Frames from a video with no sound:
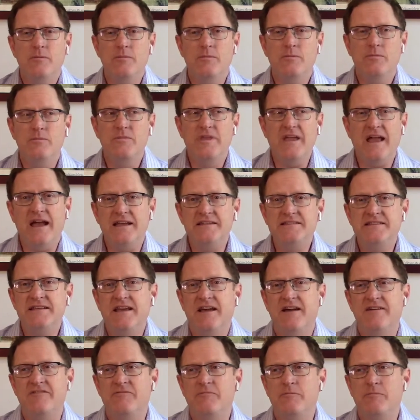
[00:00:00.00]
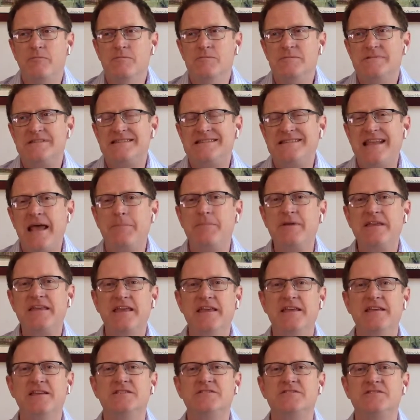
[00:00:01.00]
The idea of stepping
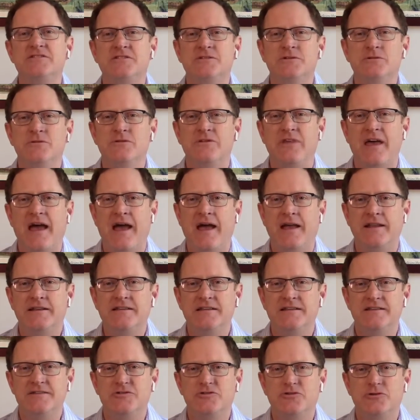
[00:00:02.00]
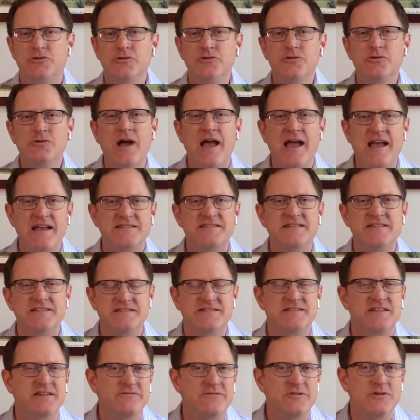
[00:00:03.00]
into that true essence
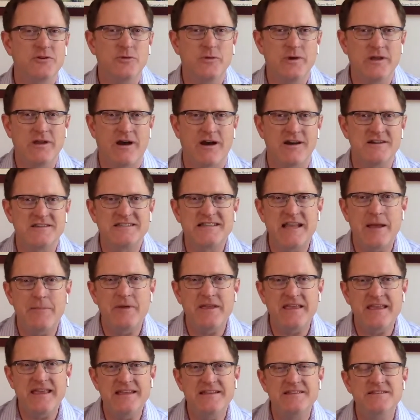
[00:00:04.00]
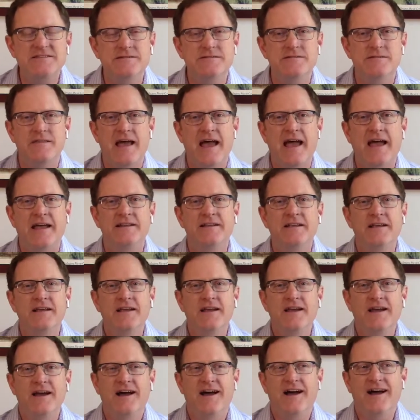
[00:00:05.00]
of who we are, stepping into that
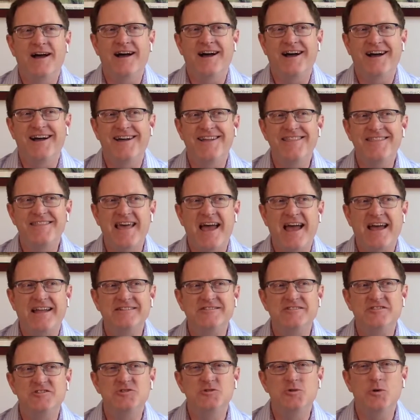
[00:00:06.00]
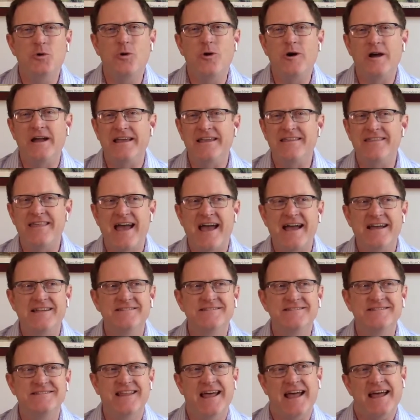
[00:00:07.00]
joy,
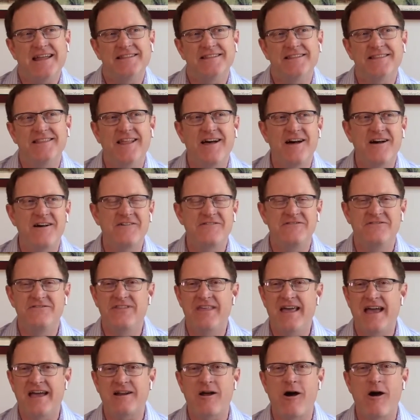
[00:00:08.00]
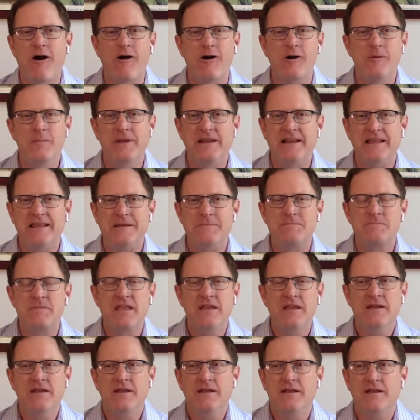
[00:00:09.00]
that love, that harmony,
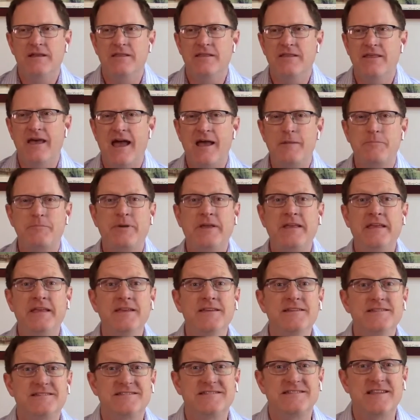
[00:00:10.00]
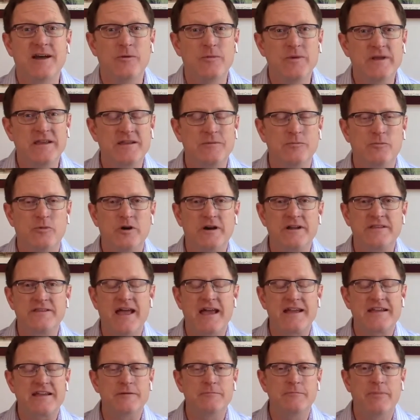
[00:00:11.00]
that peace that we can bring,
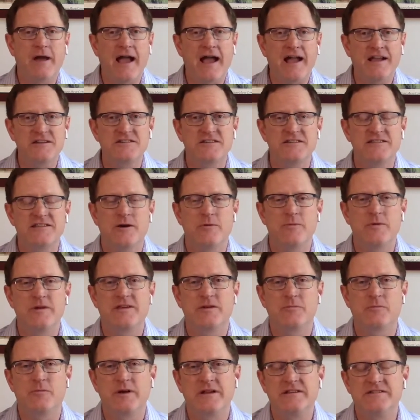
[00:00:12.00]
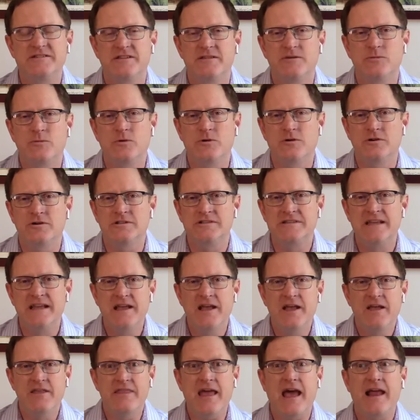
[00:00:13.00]
that compassion that we can bring to the world,
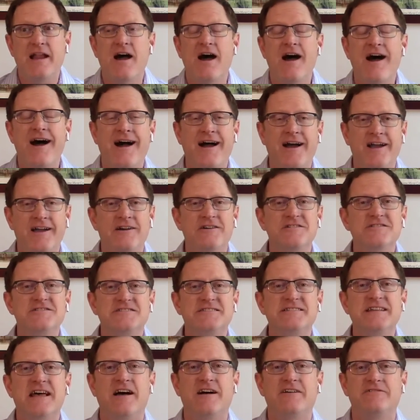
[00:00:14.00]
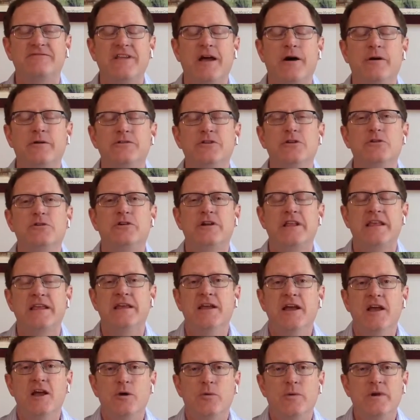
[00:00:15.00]
that higher self. Now, in Unity,
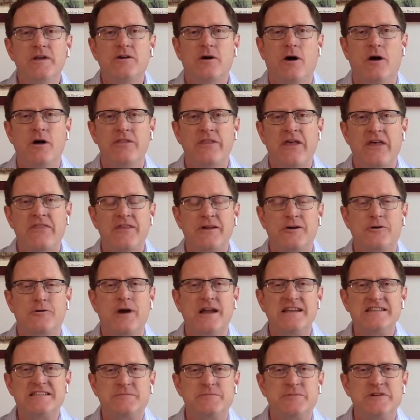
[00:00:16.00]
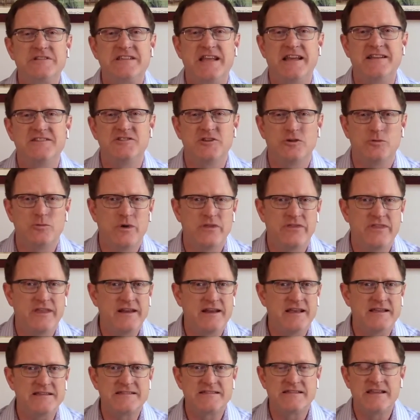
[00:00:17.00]
we call that the Christ potential within
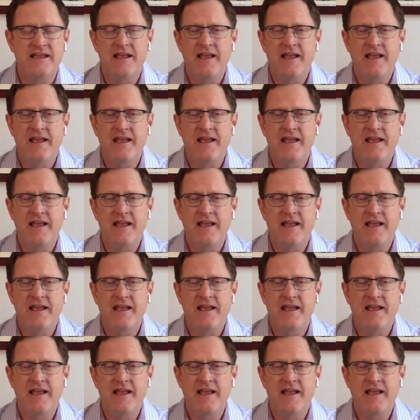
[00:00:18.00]
us.